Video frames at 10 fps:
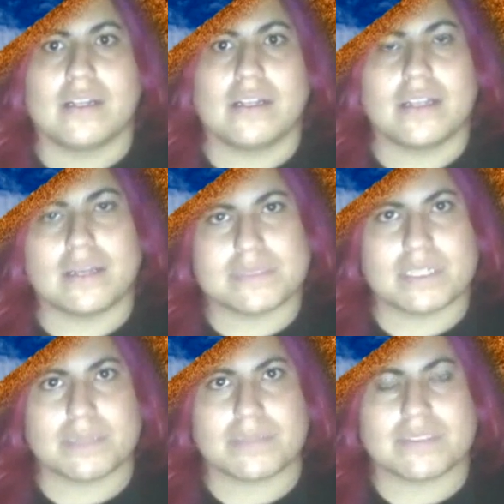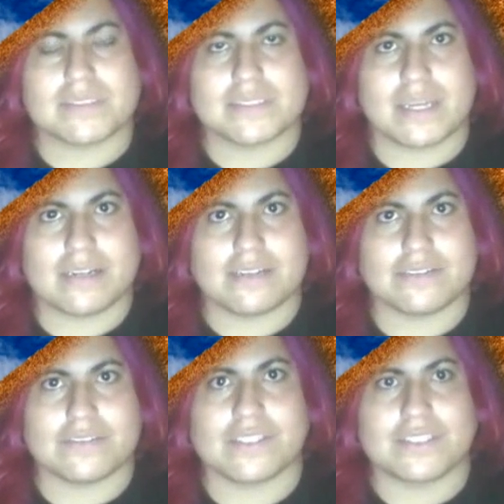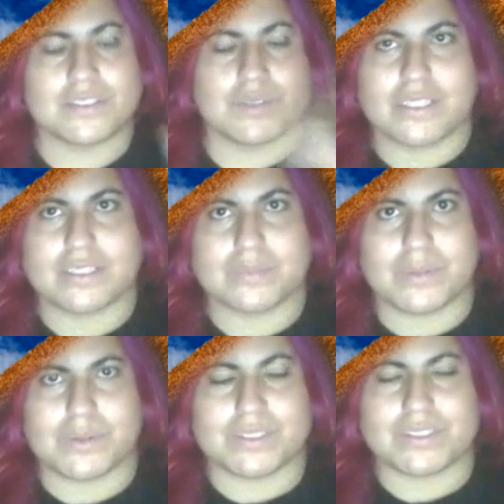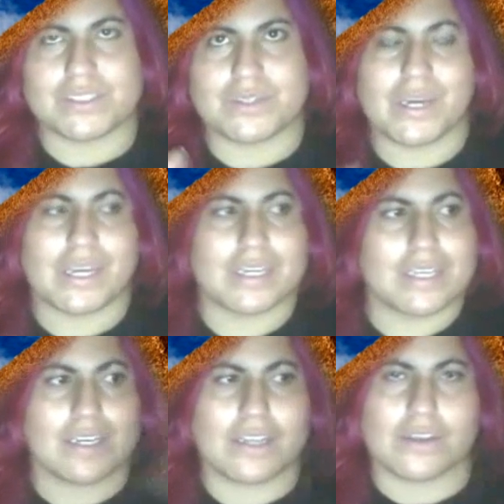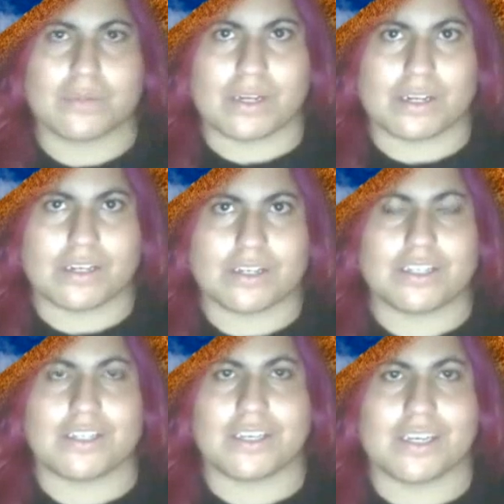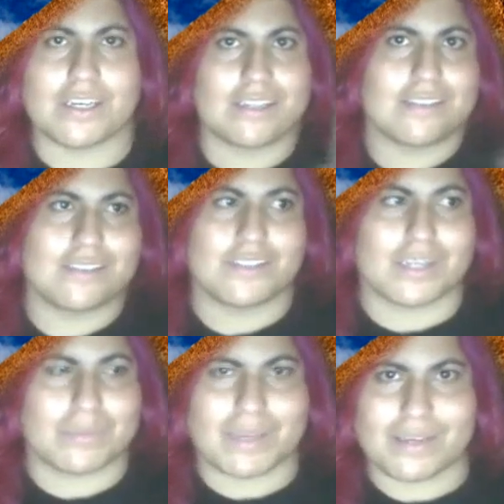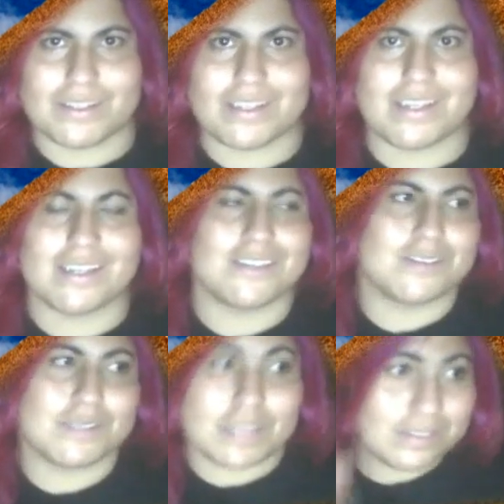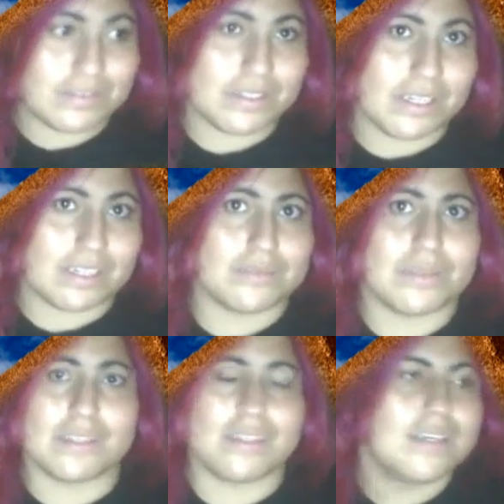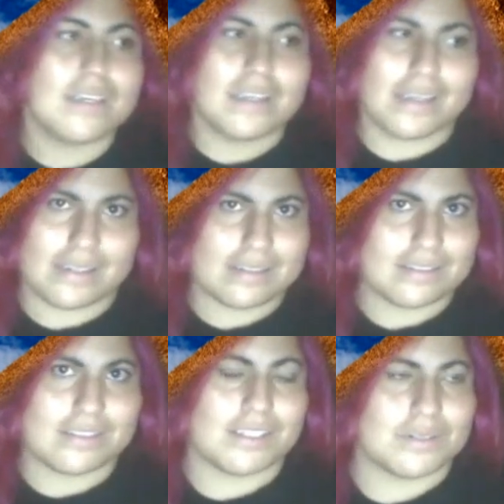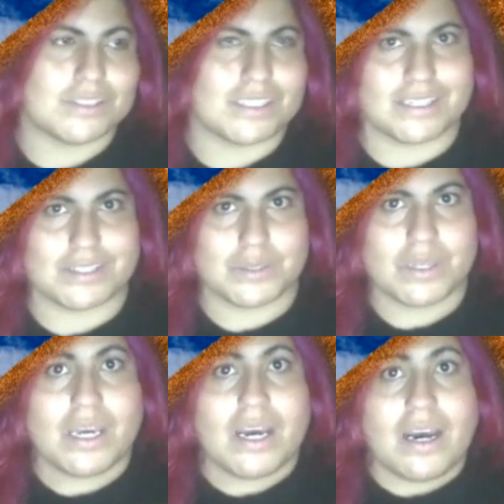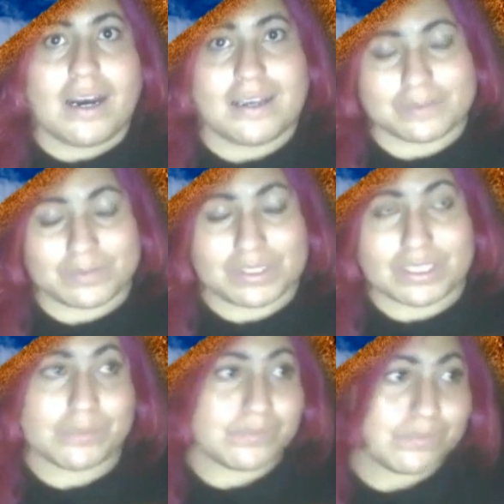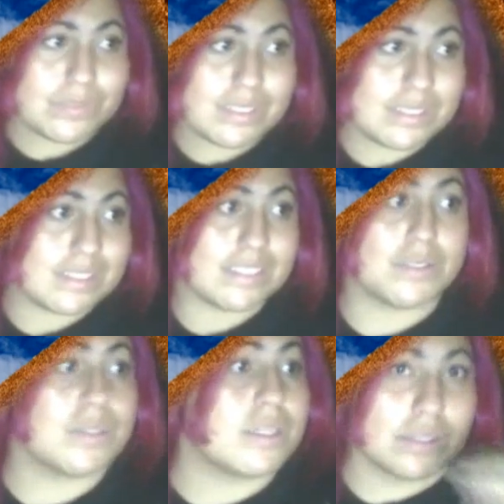laptop itself, the screen is broken, so I had to get another monitor and look it up that way. I know it's a little bit ghetto, but hey, you gotta do what you gotta do. Um, so, let's stay tuned and